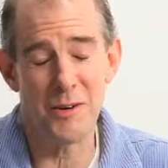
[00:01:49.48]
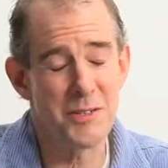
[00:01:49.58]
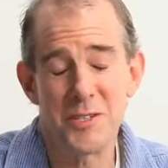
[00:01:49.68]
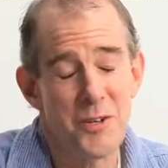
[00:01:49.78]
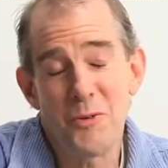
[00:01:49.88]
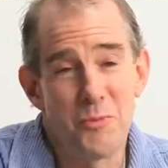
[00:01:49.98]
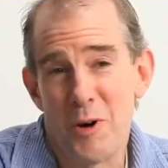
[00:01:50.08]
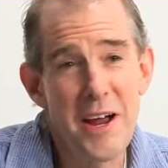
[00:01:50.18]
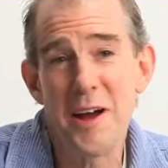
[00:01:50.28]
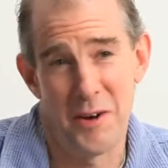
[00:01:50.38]
It's so
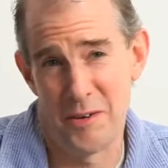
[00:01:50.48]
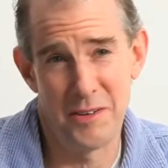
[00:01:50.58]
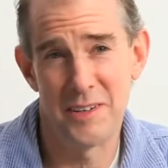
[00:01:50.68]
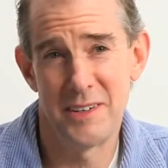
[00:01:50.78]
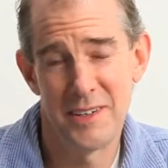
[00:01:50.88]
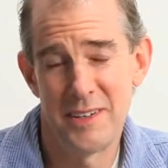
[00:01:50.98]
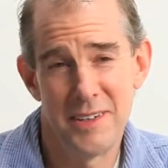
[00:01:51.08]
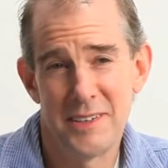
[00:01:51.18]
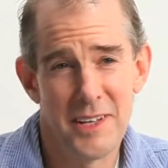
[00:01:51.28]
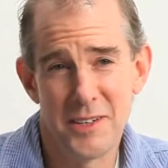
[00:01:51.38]
rare
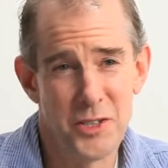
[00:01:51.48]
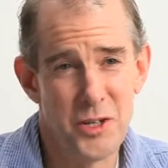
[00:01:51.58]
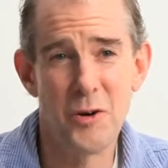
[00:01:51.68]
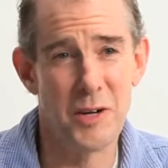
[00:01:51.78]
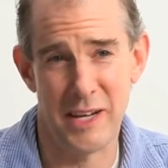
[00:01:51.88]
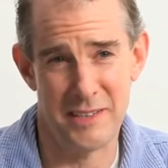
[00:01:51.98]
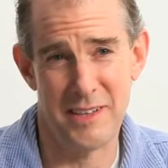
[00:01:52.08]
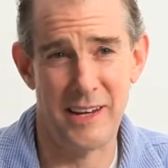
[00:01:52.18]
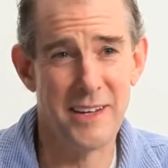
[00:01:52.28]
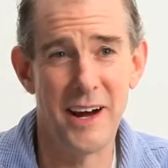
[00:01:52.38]
that a show gets
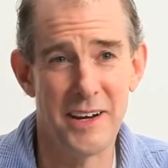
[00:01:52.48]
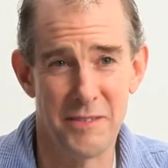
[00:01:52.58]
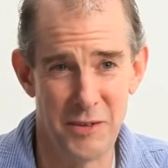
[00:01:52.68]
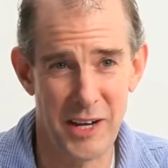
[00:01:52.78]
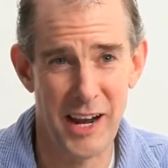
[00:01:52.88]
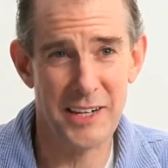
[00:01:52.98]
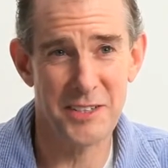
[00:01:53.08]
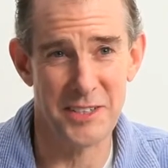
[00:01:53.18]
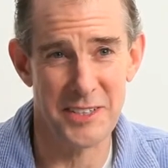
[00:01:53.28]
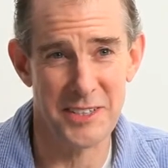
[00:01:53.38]
that kind of
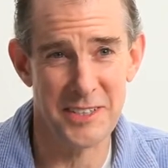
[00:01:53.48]
reaction.